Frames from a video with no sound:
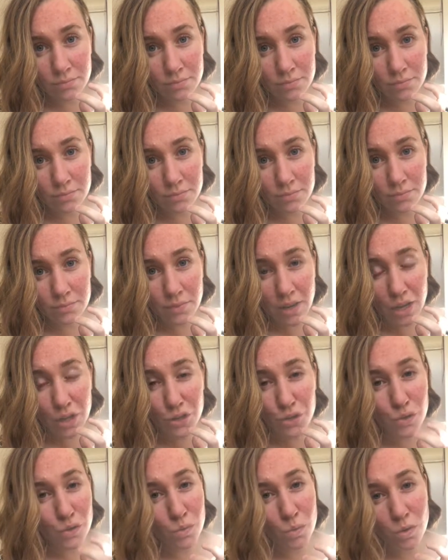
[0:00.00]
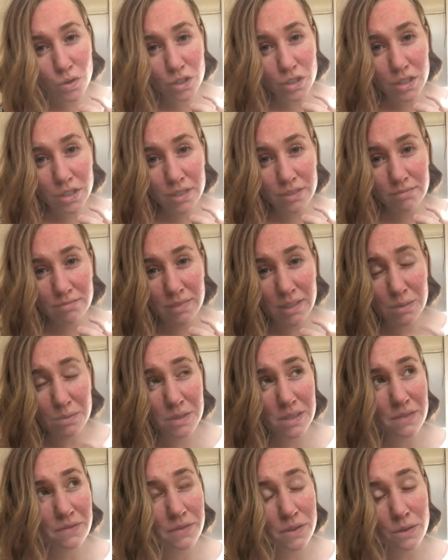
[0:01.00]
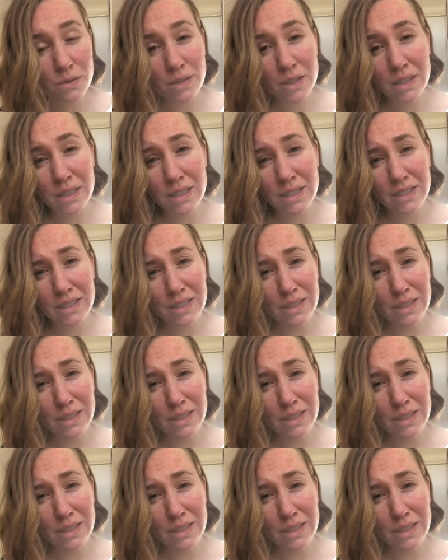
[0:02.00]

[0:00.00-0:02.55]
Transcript: I couldn't wash it. It was filthy.